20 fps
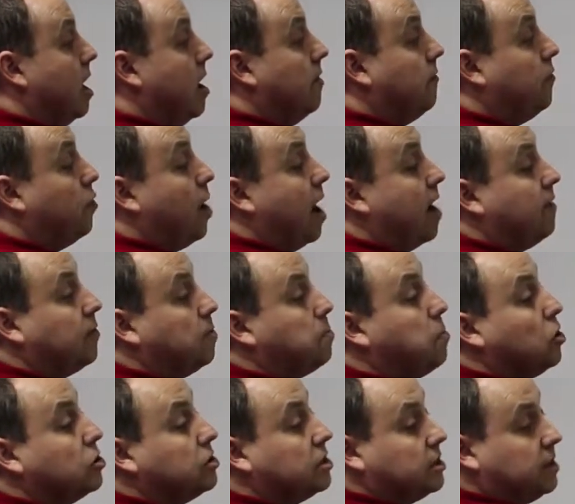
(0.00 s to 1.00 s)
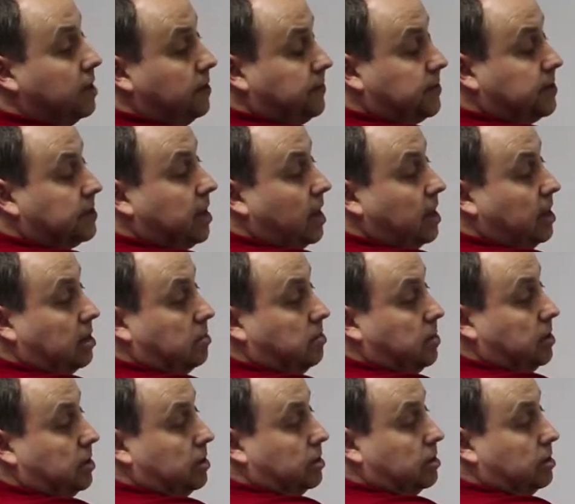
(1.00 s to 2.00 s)
If you have a positive
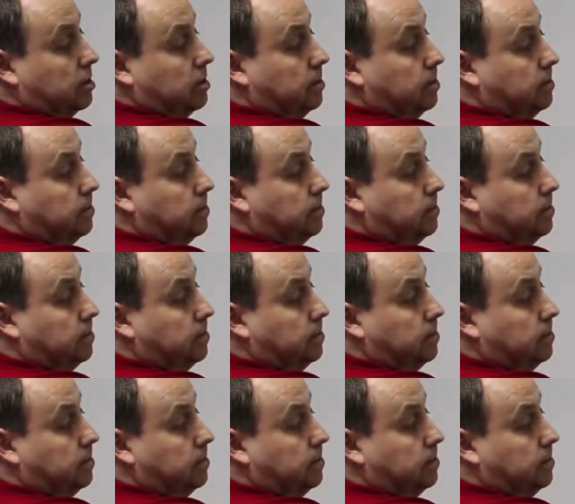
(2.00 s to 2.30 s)
statement,